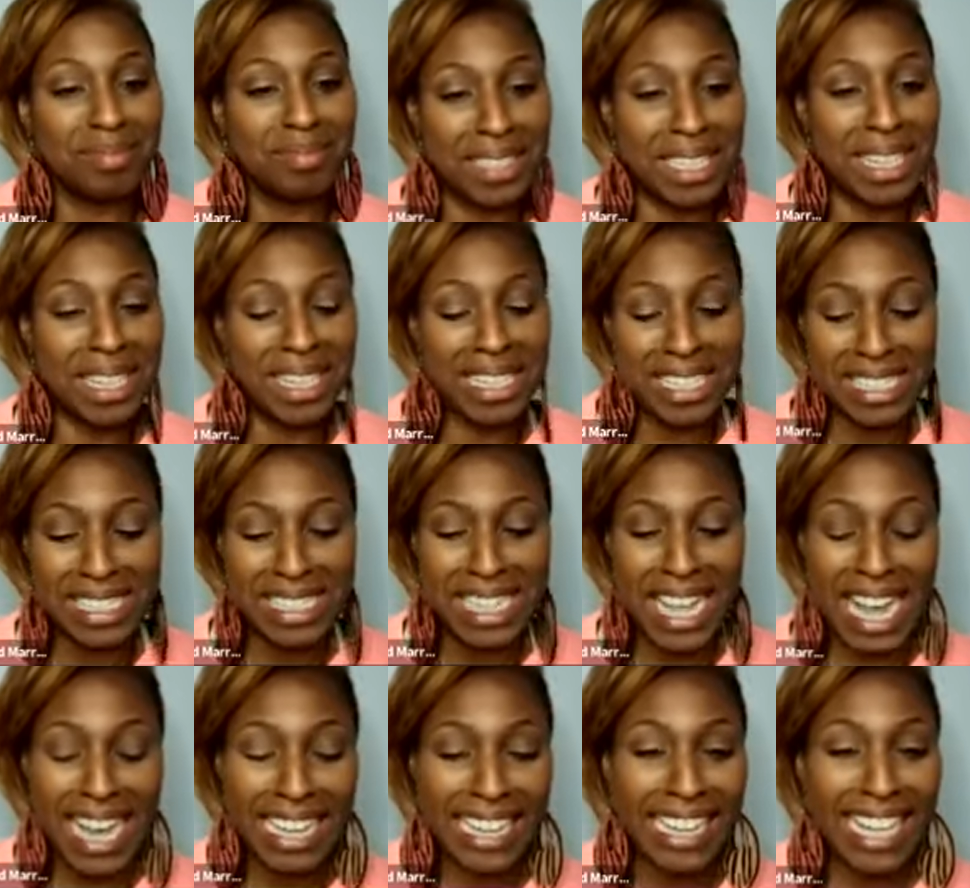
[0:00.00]
Yeah,
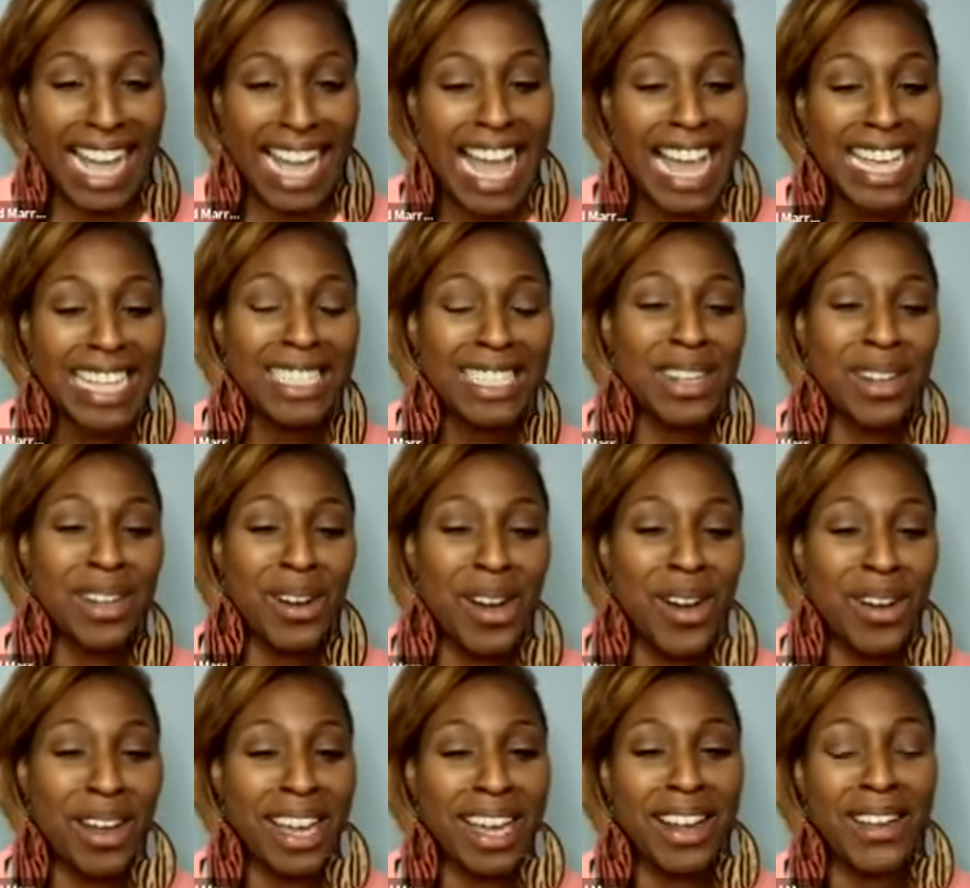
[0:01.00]
exactly. So,
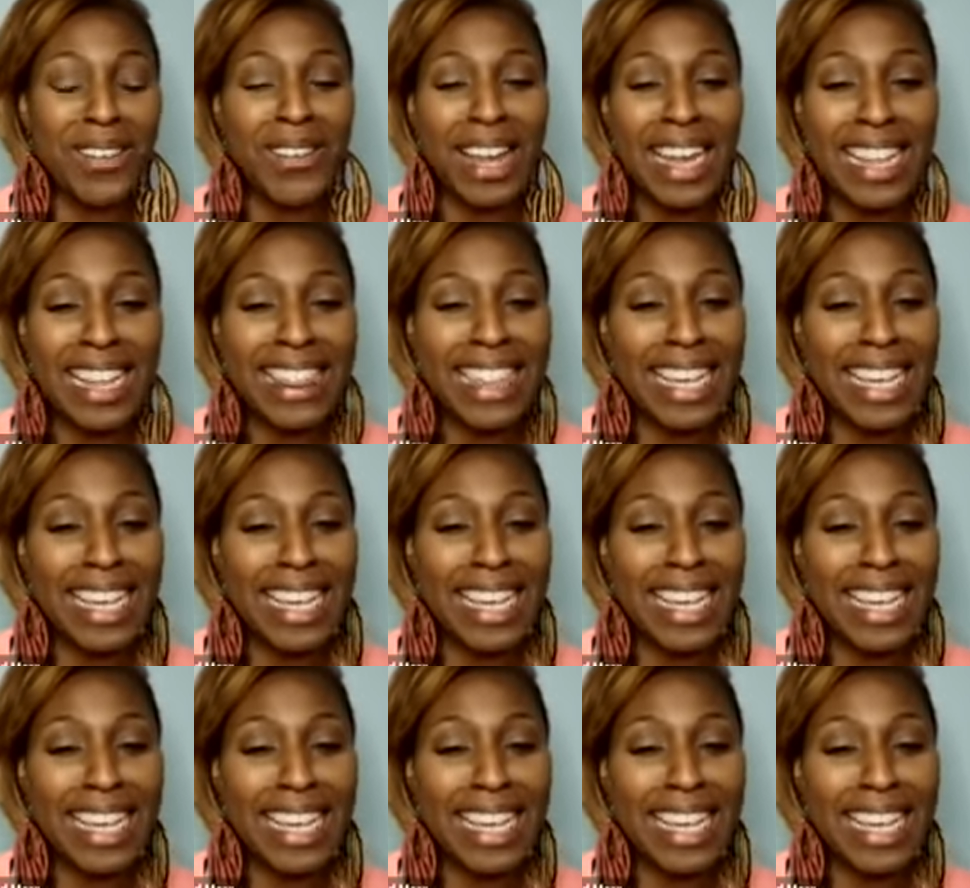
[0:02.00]
okay, great.